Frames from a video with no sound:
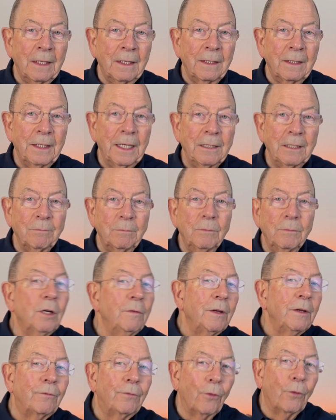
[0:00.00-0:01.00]
Then
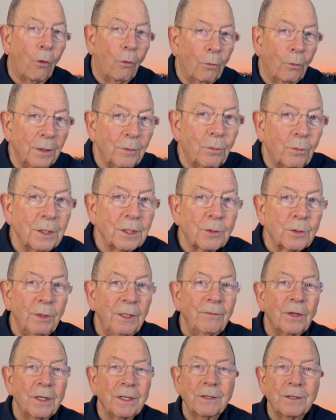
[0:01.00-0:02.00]
moving forward, once
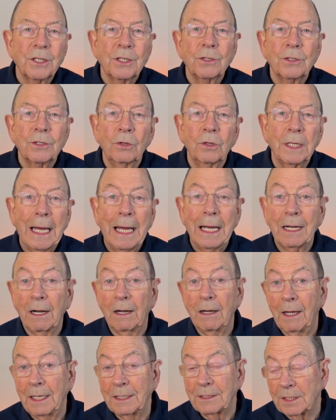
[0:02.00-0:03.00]
we've understood our
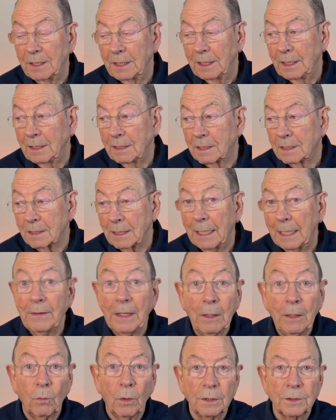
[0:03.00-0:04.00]
clients' needs and
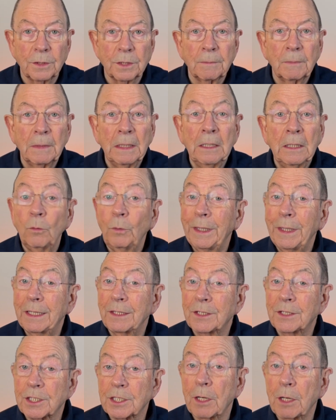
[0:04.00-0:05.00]
their wants, we can
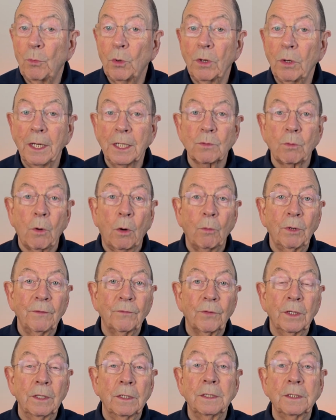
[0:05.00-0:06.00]
summarize what we've
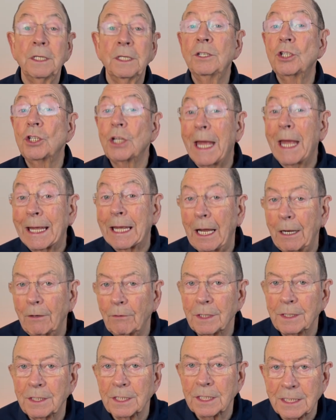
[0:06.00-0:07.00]
heard and check our
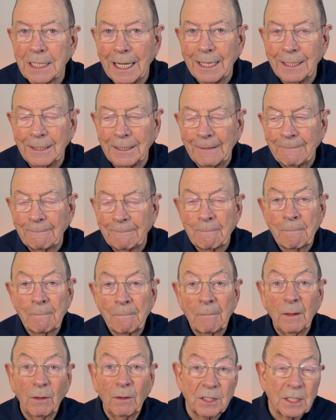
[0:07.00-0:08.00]
understanding.
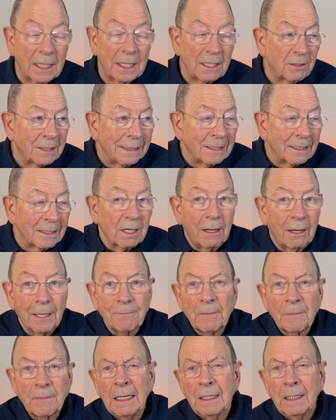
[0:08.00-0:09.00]
We could say things like,
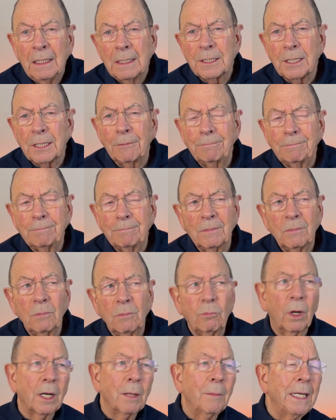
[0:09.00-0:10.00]
so
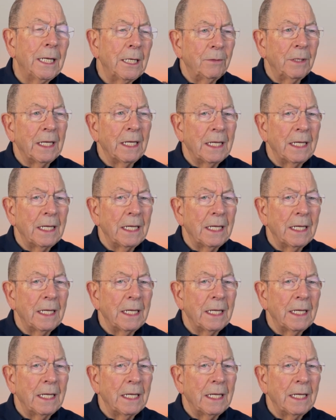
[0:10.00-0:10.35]
what I'm hearing